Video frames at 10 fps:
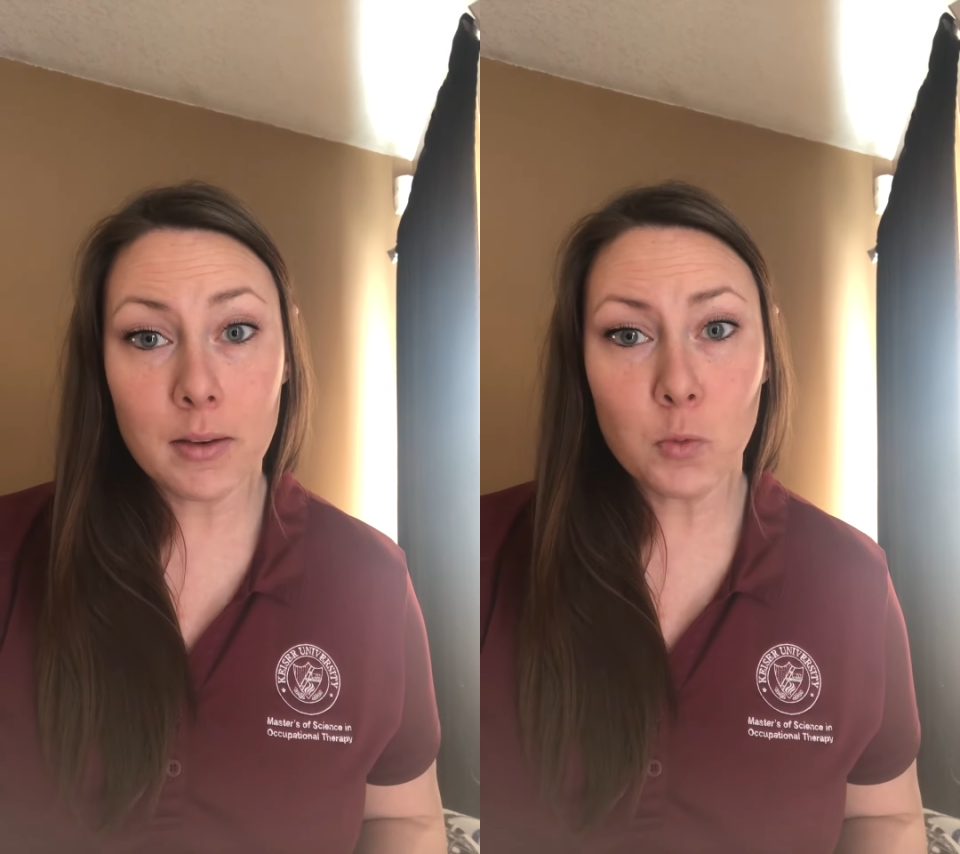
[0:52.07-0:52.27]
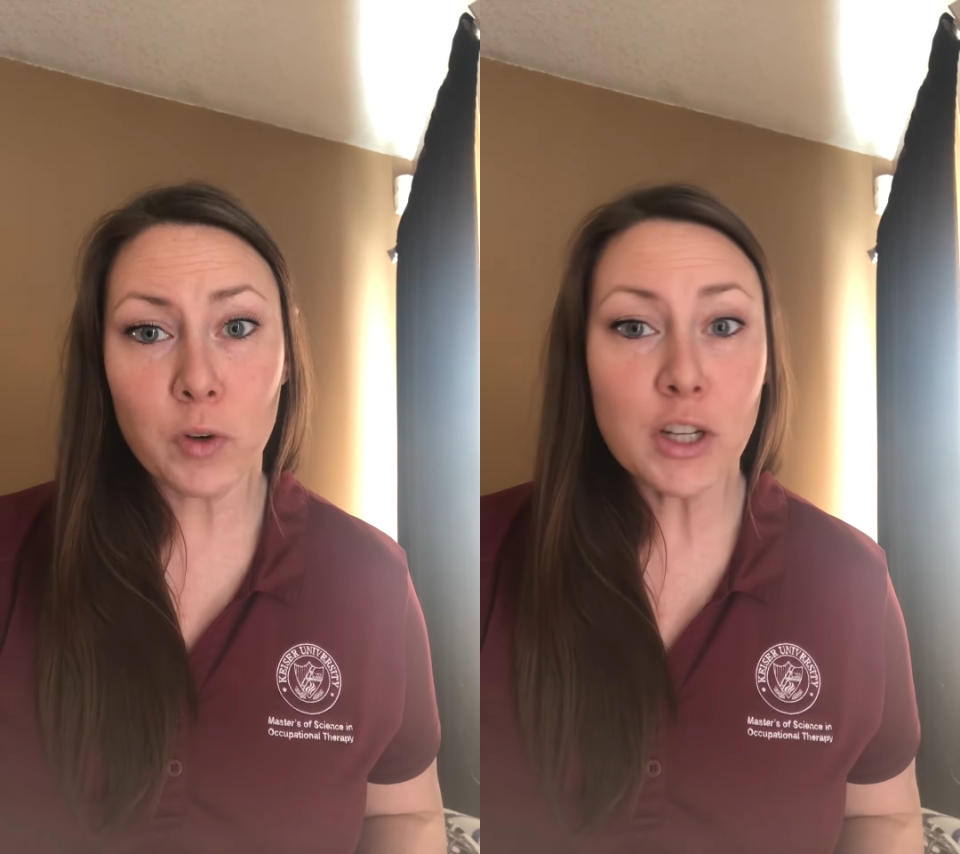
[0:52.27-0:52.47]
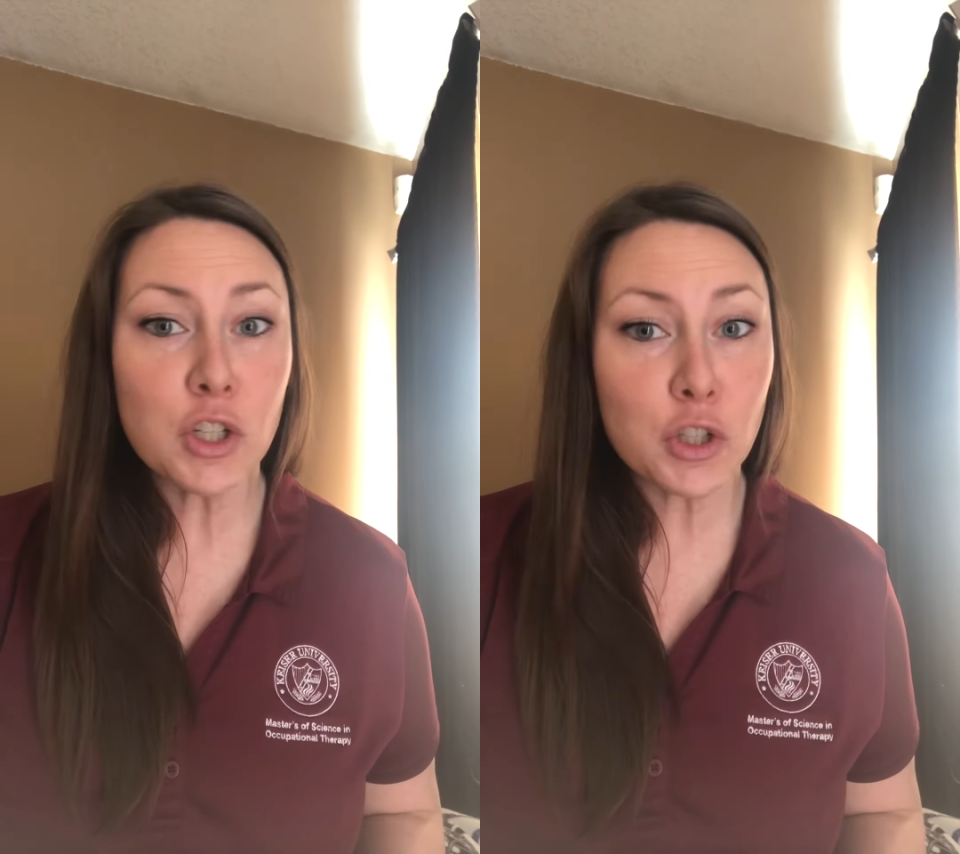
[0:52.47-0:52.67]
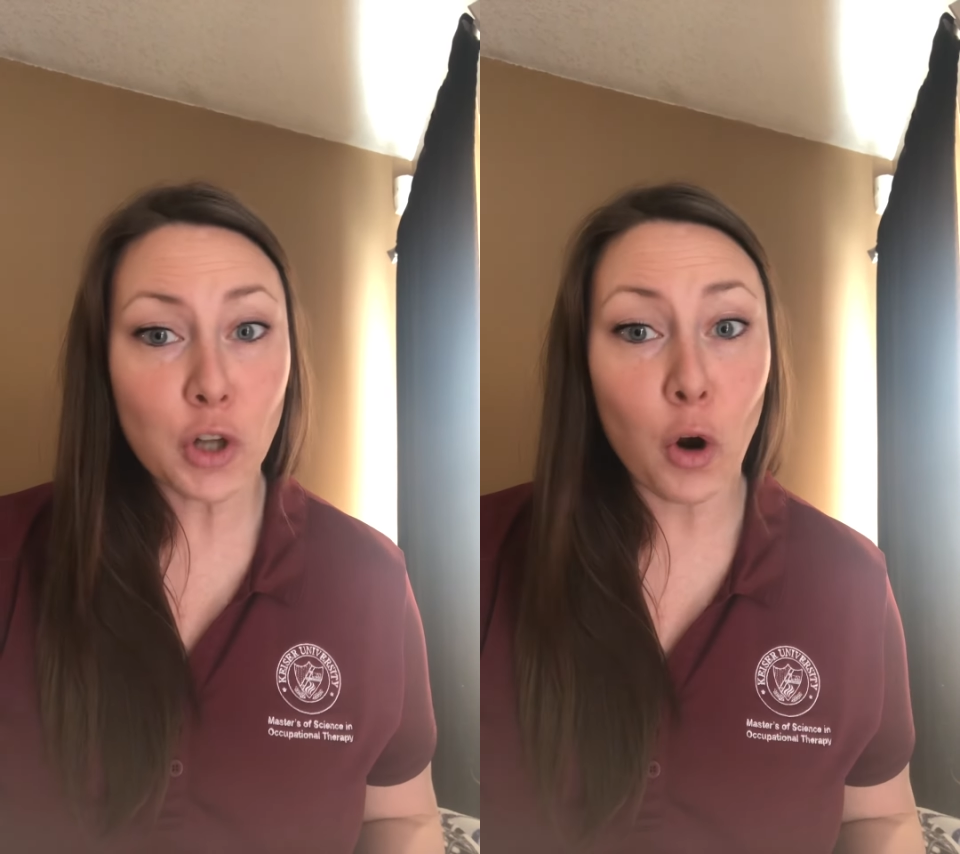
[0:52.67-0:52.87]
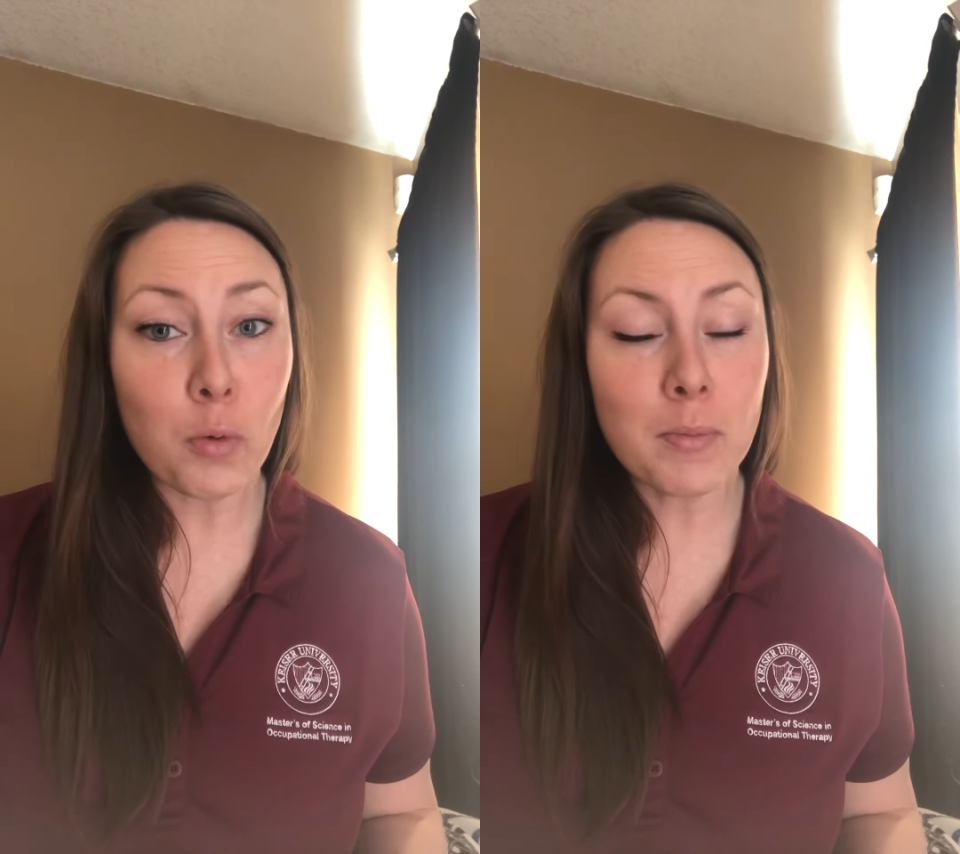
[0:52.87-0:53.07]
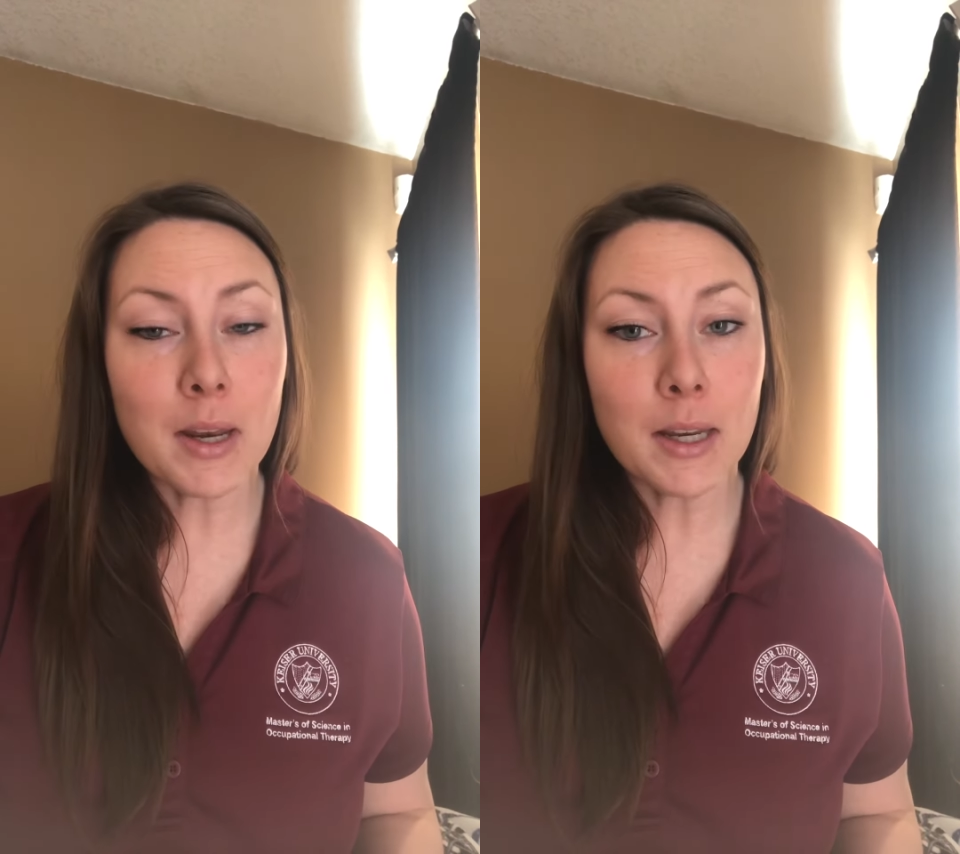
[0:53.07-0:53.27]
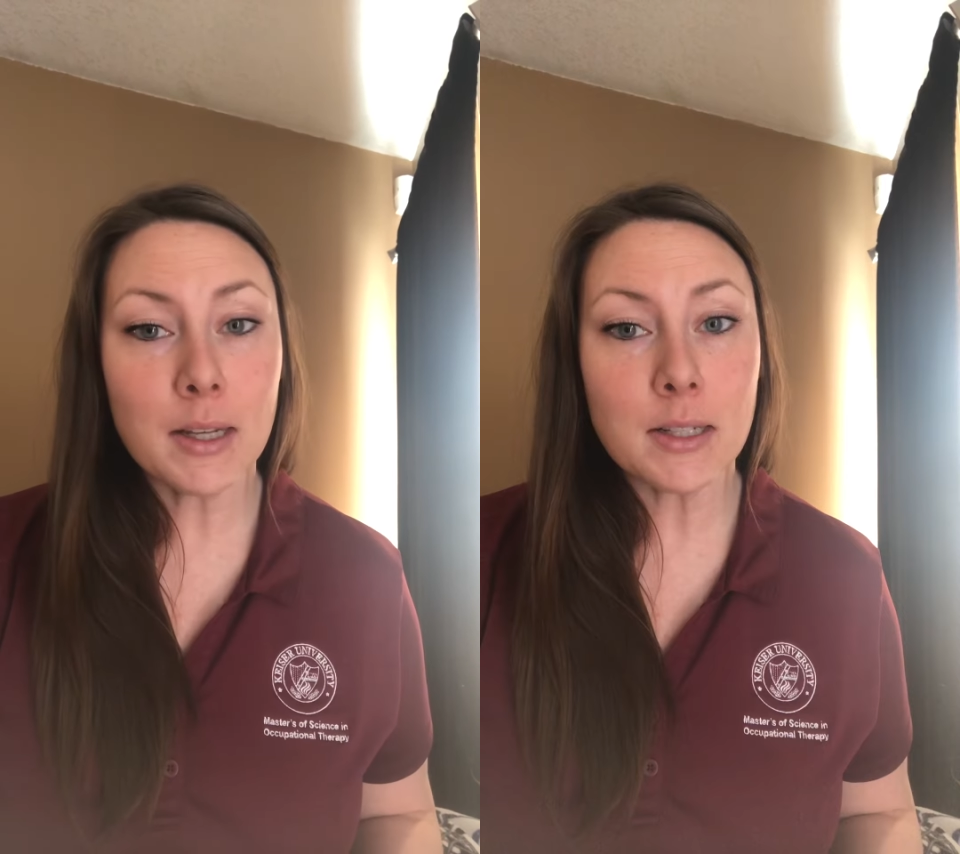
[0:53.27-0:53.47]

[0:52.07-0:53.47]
reach so many